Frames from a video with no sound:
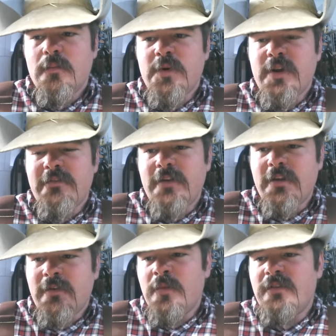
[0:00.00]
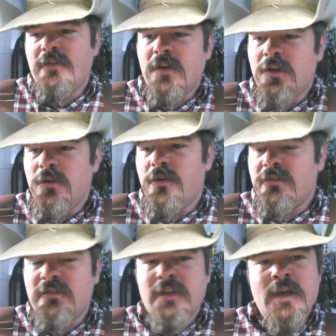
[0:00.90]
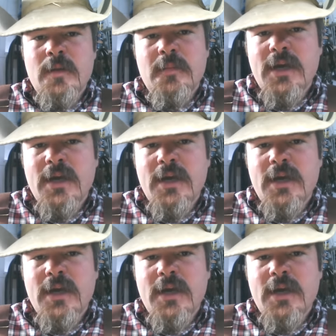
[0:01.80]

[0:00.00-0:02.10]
but if I'm going to tell you he's a stand-up